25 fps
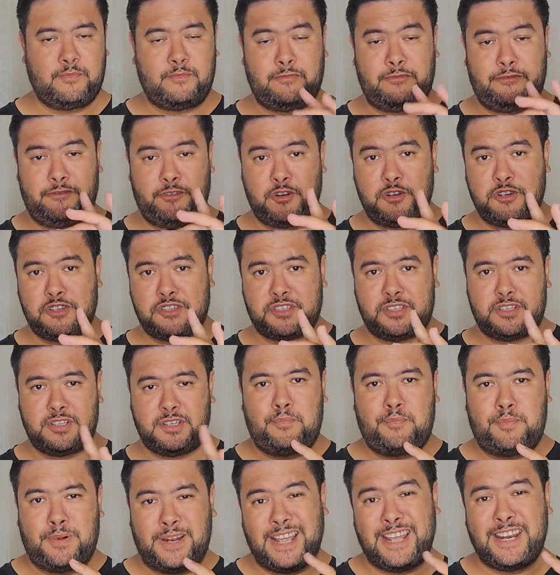first,
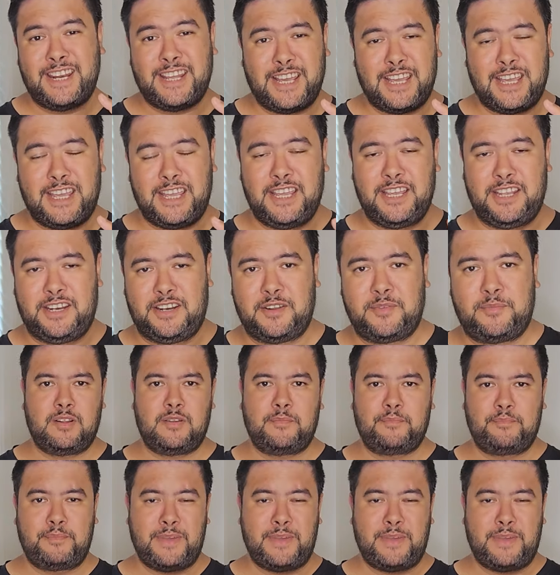planning ahead.